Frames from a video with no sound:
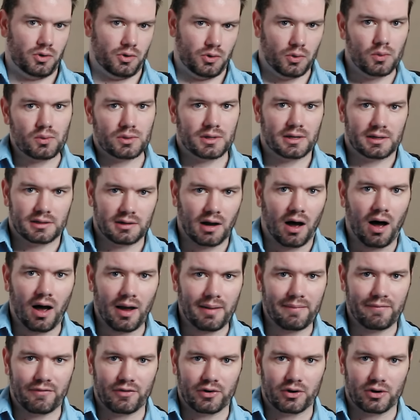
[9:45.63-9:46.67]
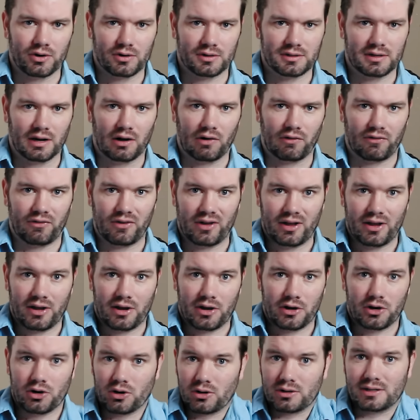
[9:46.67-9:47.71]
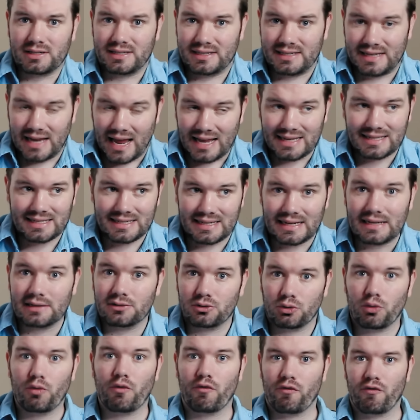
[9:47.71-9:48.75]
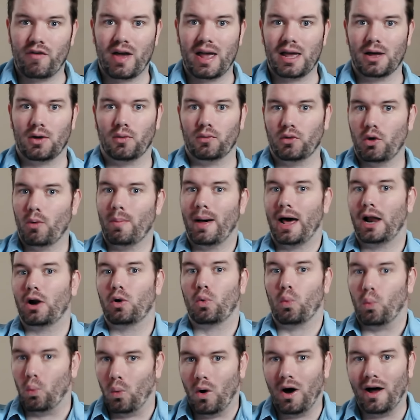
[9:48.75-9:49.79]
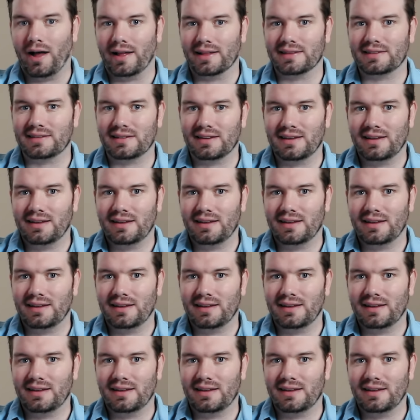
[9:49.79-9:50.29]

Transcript: using time for yourself, you're destined to fail no matter what.